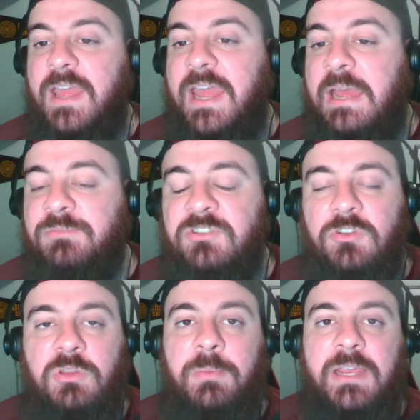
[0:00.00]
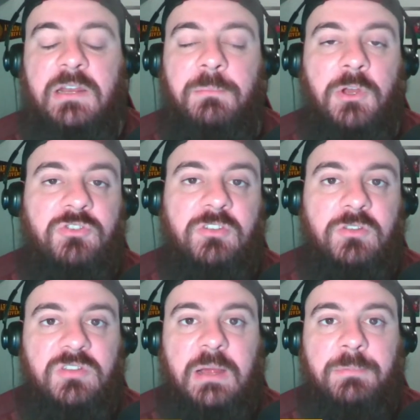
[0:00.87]
absolutely making the most of
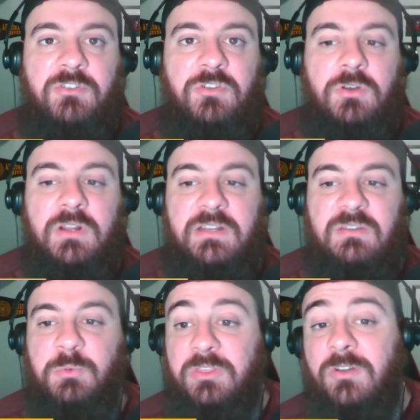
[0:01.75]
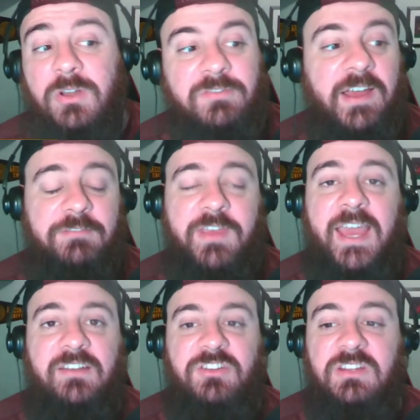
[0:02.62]
those opportunities. And with 35
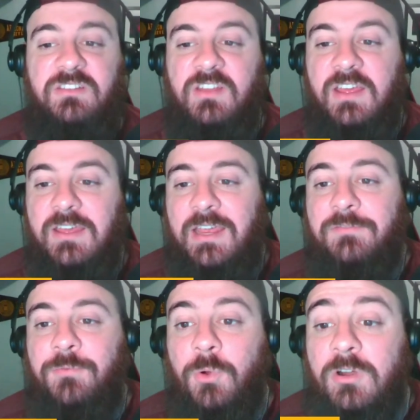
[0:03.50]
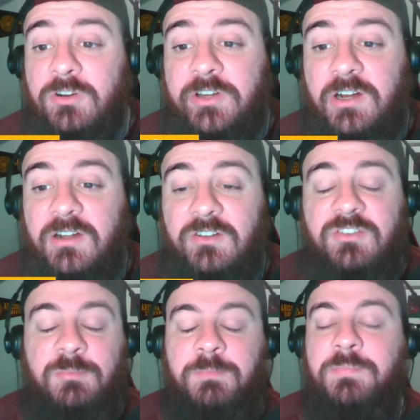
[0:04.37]
catches and 400
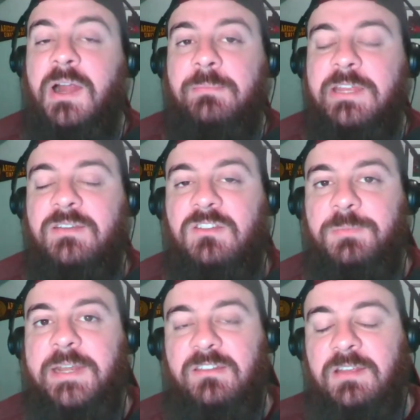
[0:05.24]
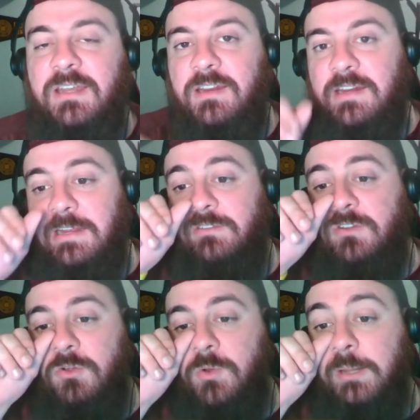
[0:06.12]
yards, you probably anticipate he's getting in the end
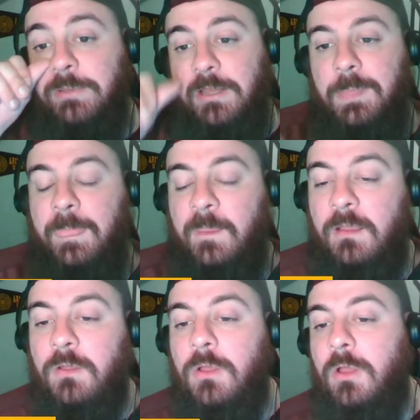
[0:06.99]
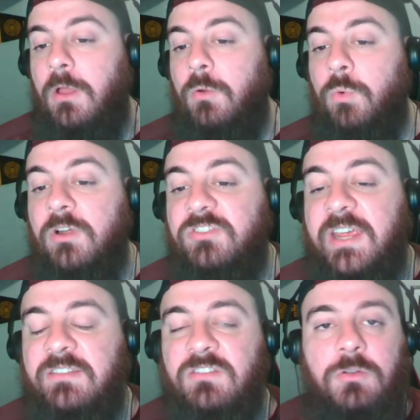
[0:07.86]
zone quite a bit. Worst
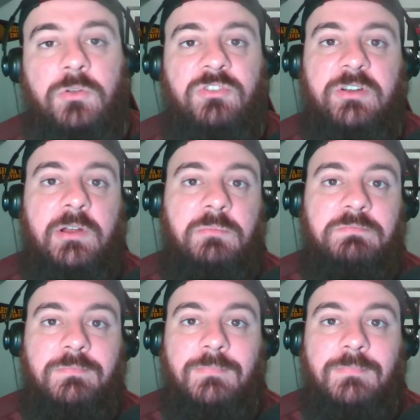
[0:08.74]
case, I'll go 0.